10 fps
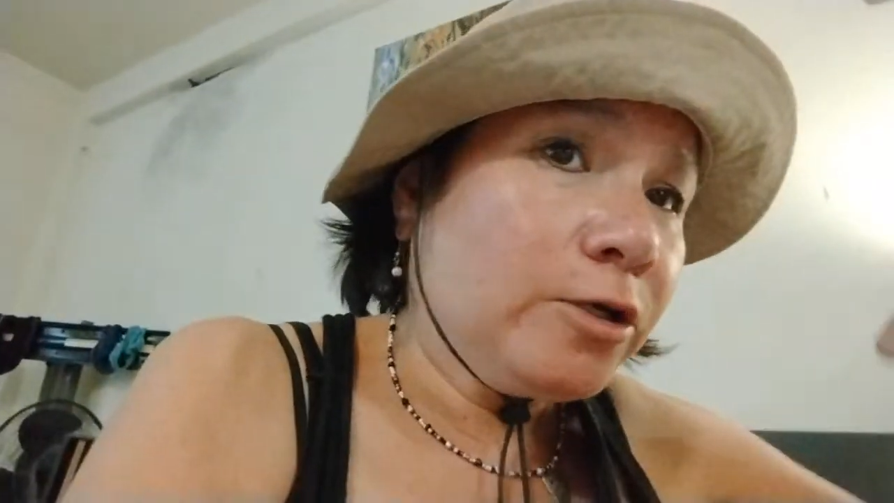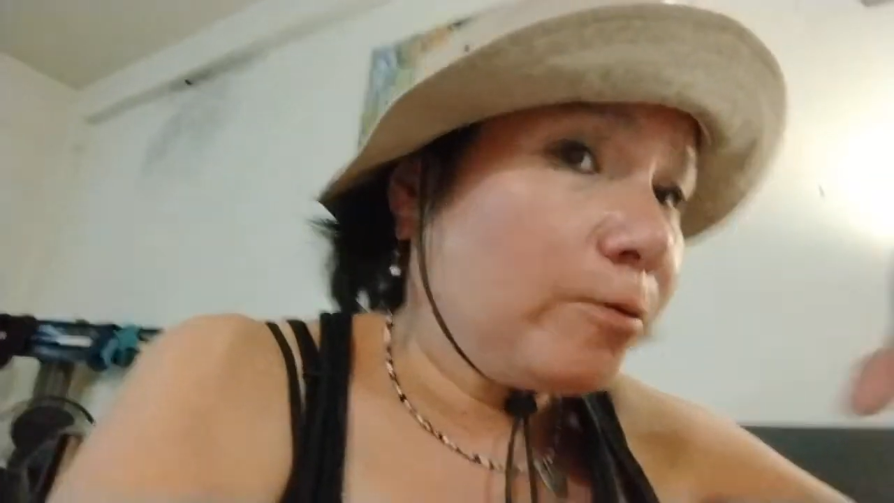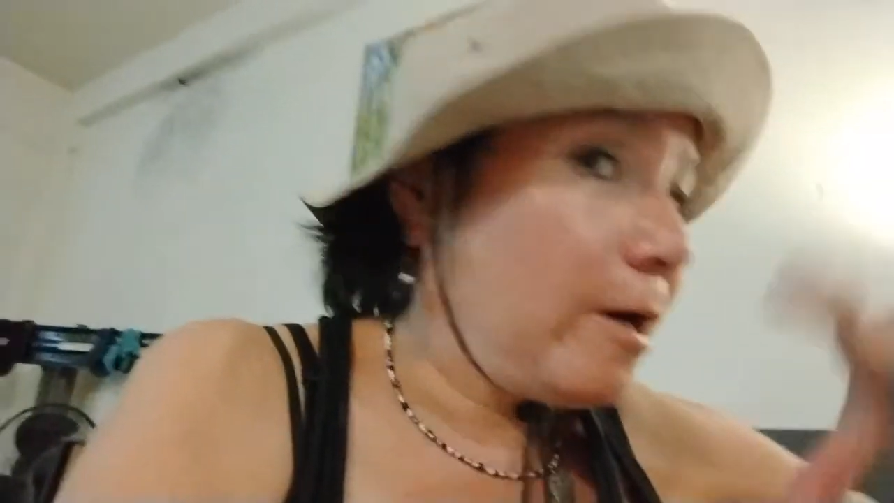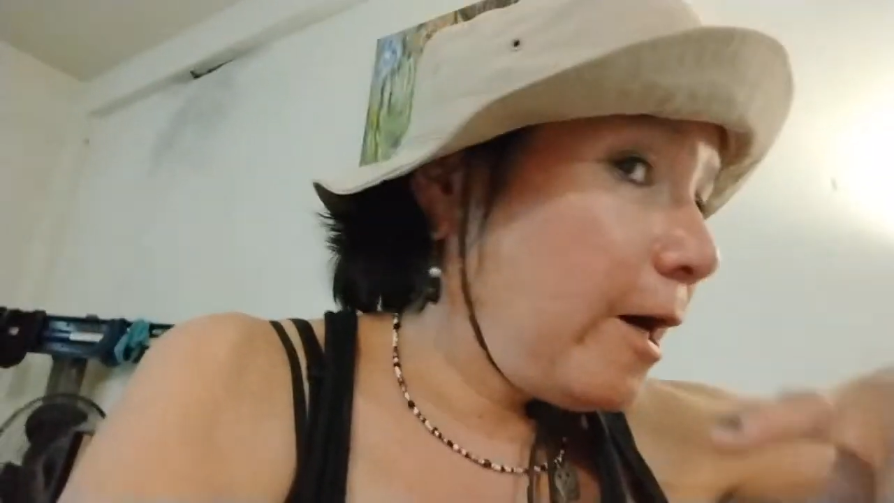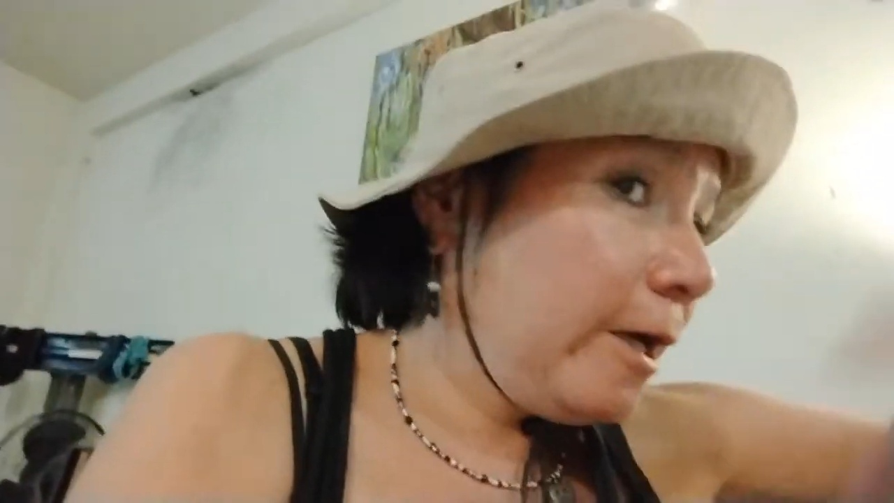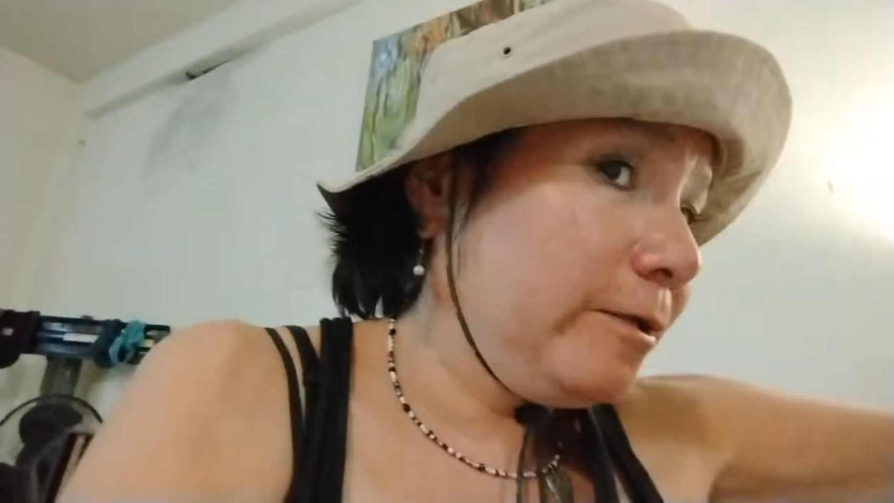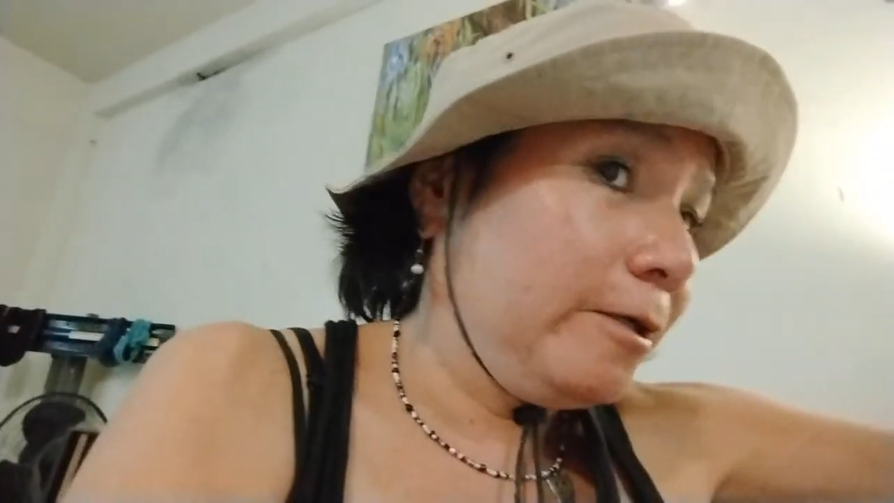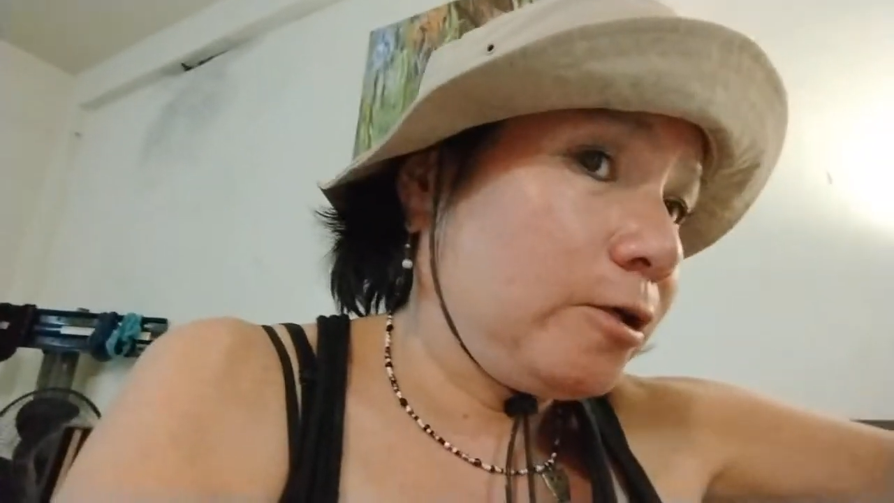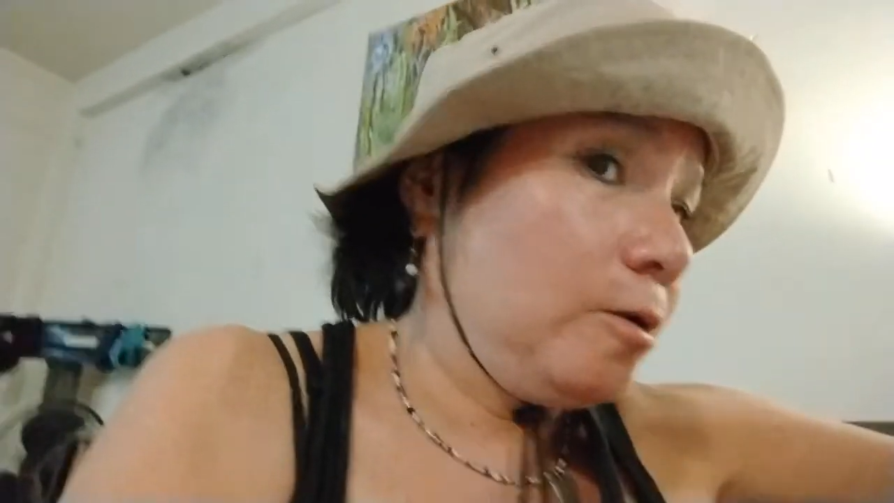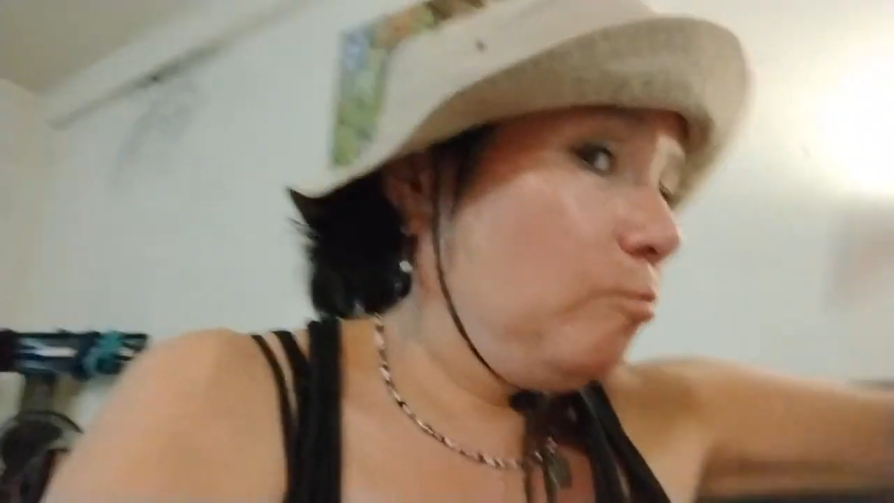100
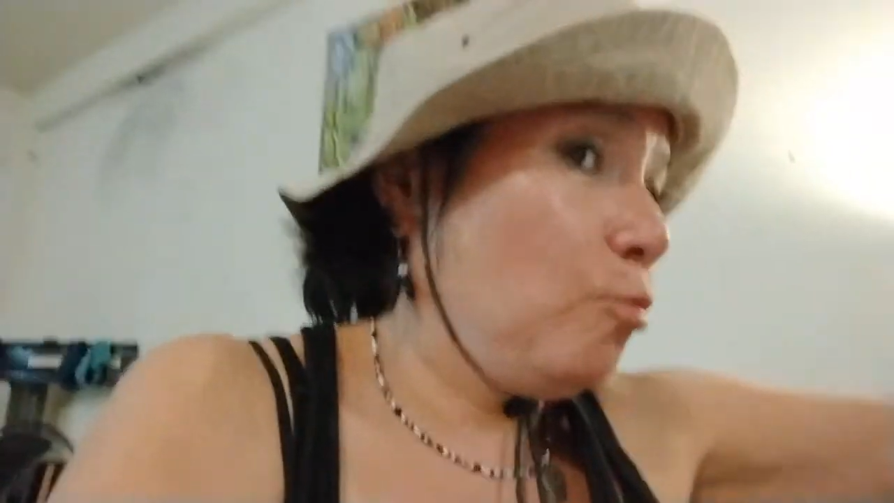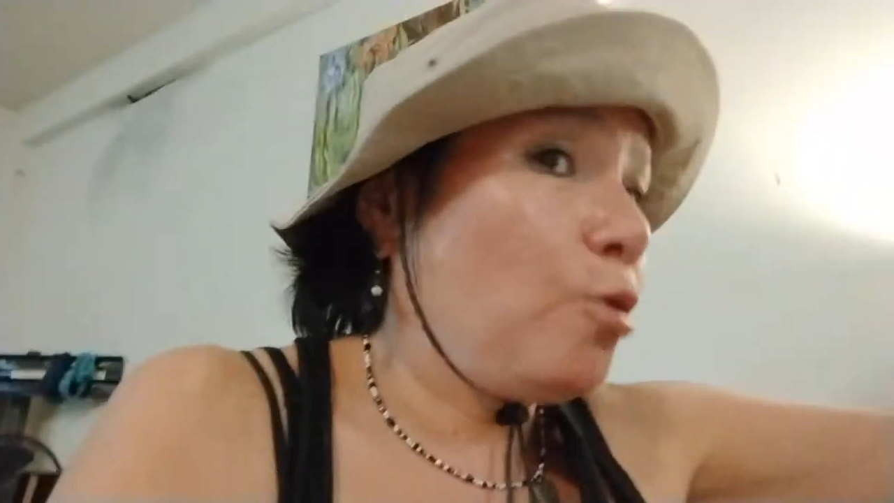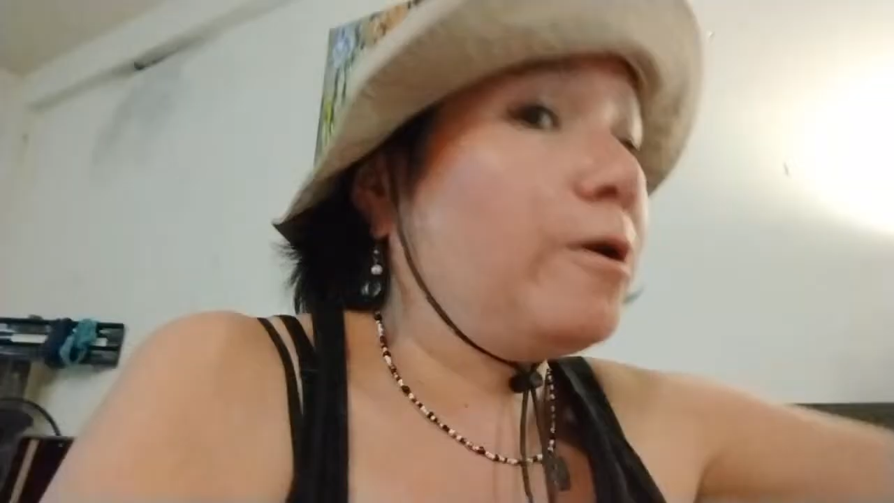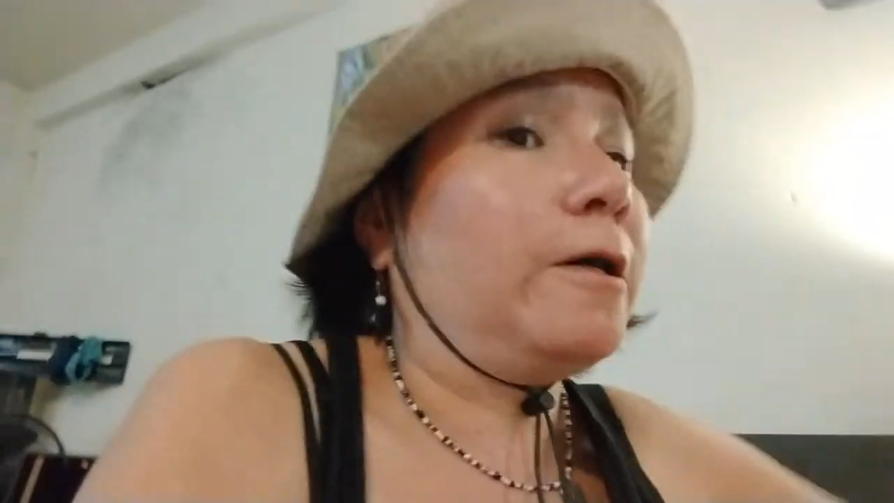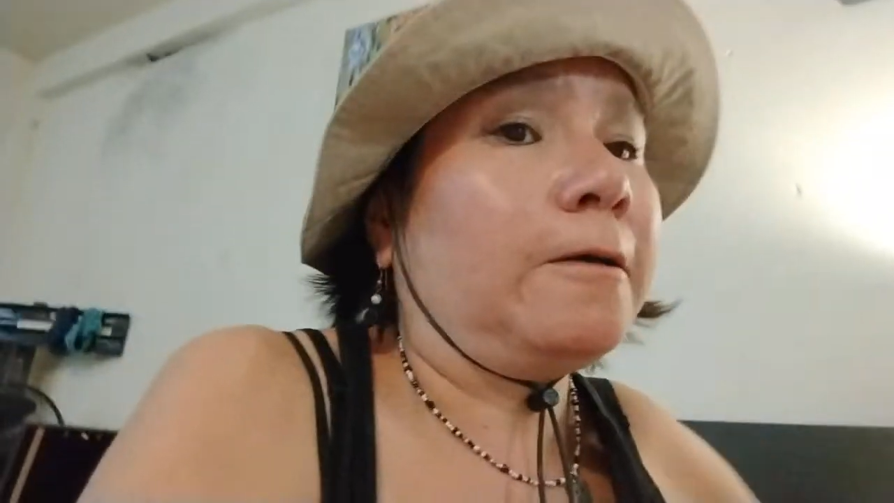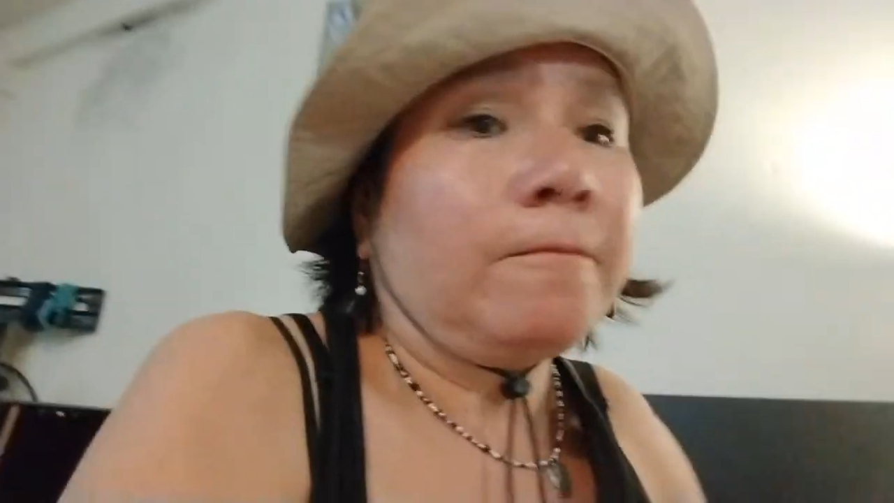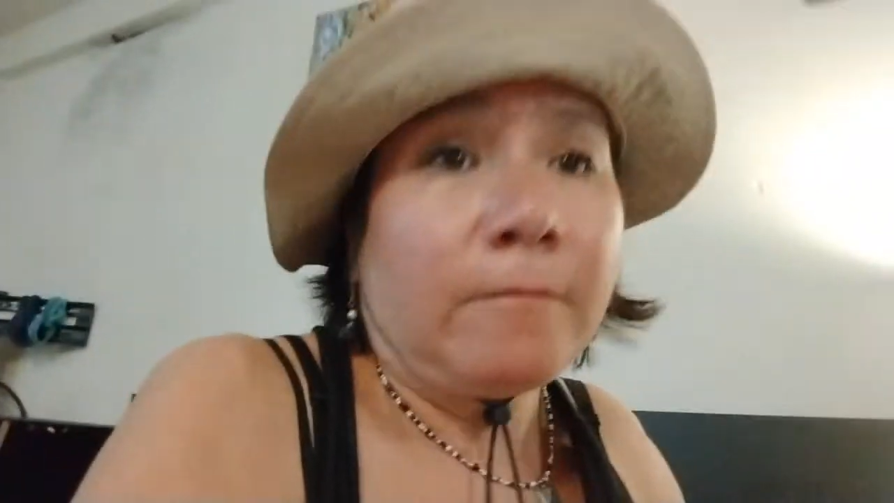or more